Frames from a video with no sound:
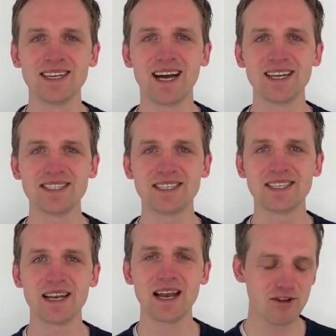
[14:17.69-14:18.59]
and
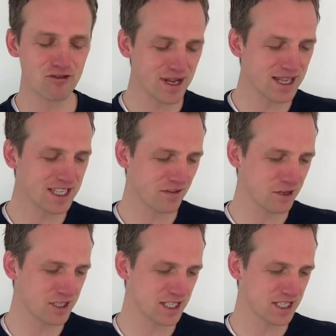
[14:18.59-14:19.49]
uh, let me read these
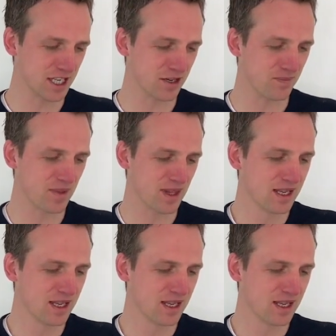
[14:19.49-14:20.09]
verses to you